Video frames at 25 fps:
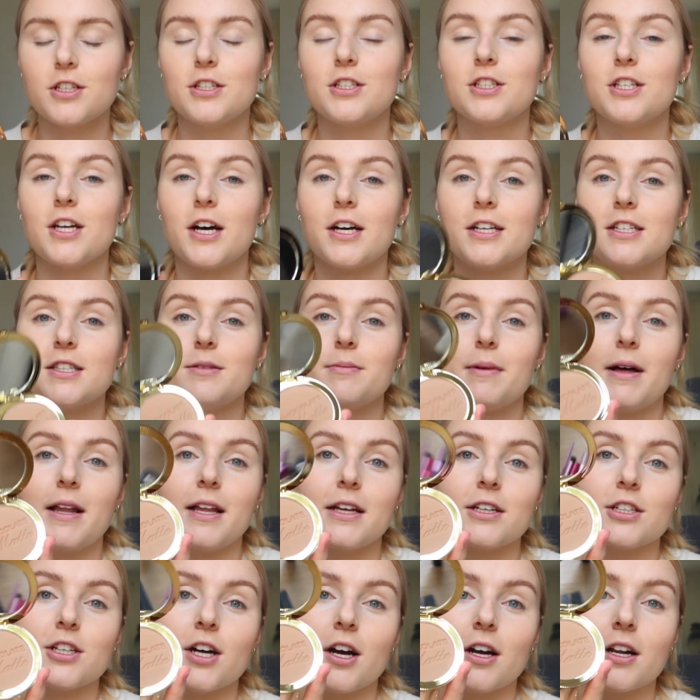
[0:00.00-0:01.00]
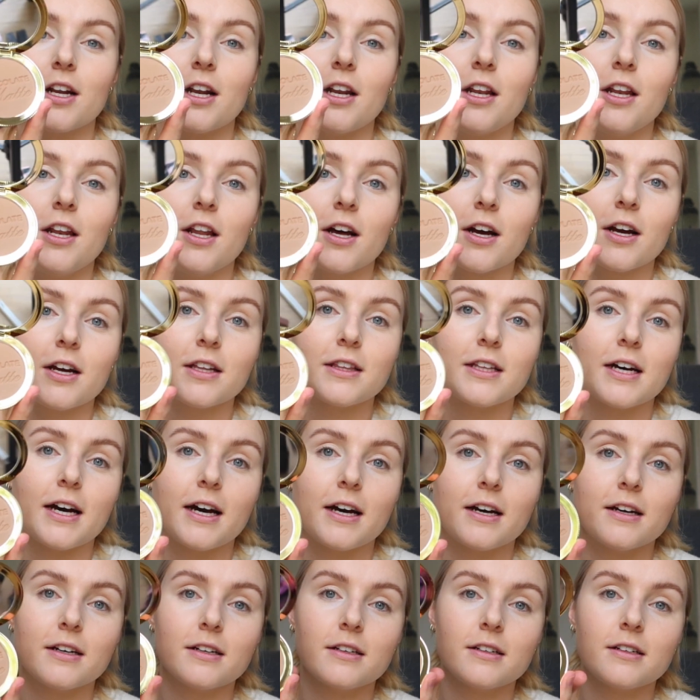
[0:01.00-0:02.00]
it does smell like chocolate. Look at
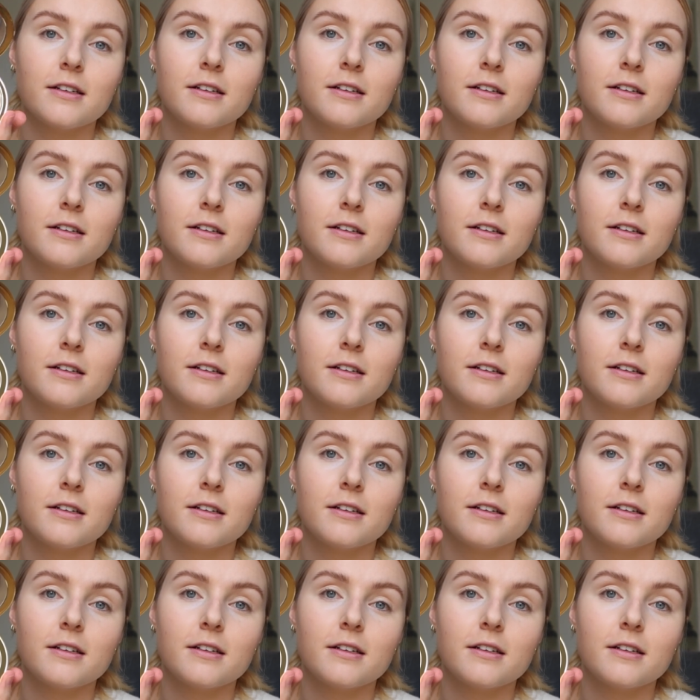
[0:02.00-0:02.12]
that.